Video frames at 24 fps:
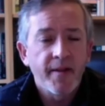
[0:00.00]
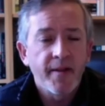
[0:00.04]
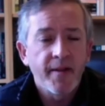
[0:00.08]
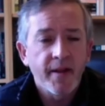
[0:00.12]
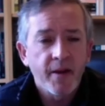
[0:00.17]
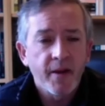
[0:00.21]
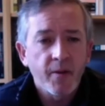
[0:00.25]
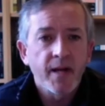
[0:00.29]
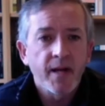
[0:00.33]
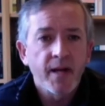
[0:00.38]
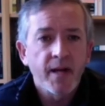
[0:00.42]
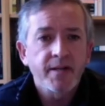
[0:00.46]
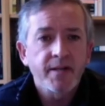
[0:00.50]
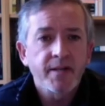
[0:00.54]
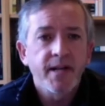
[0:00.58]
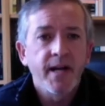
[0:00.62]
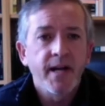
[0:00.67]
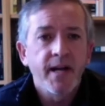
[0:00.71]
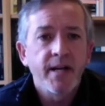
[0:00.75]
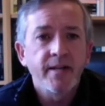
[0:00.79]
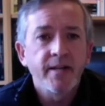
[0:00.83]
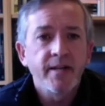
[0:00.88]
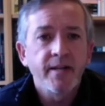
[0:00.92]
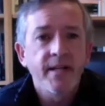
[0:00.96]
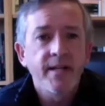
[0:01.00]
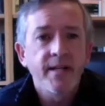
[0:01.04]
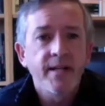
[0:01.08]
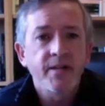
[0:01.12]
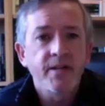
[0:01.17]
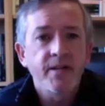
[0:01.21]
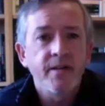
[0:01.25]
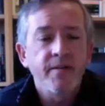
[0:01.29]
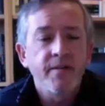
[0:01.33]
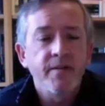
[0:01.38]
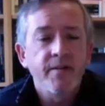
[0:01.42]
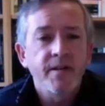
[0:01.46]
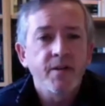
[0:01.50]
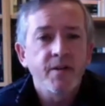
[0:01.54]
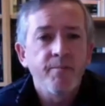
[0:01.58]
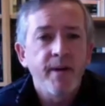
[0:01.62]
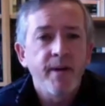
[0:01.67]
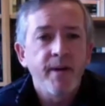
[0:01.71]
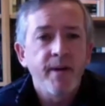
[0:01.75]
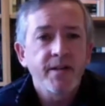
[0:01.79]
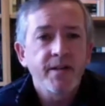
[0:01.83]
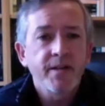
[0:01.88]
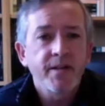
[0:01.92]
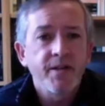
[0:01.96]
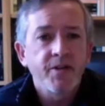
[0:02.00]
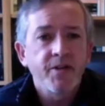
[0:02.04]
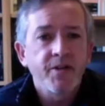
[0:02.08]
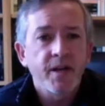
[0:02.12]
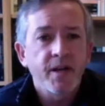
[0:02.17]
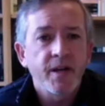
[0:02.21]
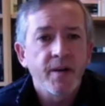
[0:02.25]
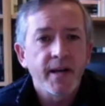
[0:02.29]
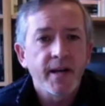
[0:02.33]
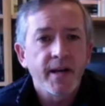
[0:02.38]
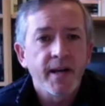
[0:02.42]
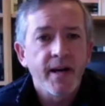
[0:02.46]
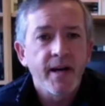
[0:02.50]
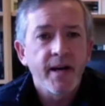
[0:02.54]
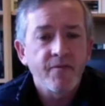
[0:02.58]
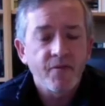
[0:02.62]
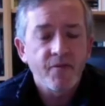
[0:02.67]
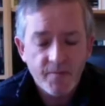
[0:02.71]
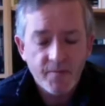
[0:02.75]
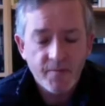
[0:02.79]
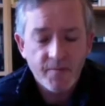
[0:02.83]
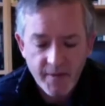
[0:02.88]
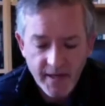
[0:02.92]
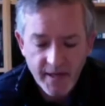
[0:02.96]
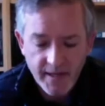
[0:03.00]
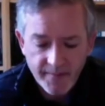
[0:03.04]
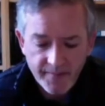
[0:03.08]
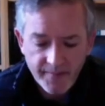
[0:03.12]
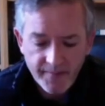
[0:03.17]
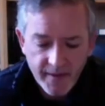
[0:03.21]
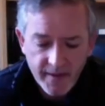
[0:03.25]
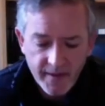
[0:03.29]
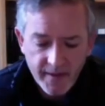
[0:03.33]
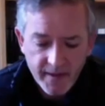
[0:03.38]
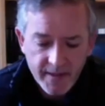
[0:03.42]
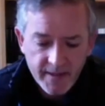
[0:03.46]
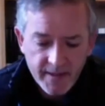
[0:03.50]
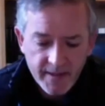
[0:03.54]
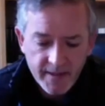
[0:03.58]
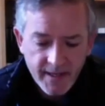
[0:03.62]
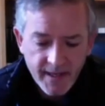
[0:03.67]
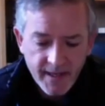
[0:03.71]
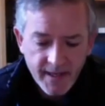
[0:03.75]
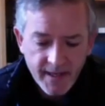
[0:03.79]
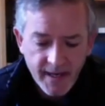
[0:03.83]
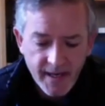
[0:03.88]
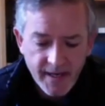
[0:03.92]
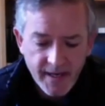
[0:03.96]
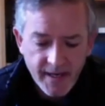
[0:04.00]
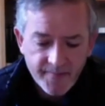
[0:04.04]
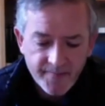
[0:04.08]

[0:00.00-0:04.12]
They will understand that there's a there's a message coming out from that.